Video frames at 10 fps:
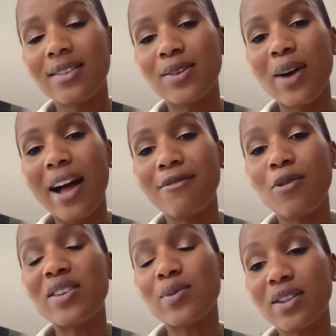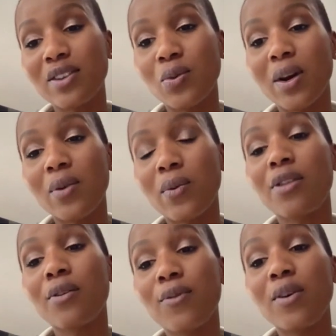So I've always wanted to work
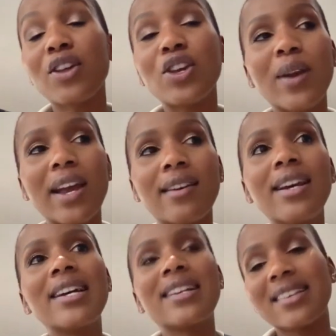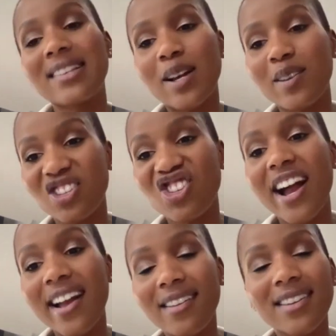with or for the UN since I was a
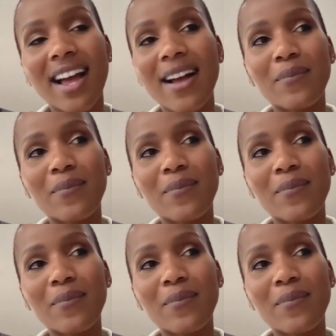child.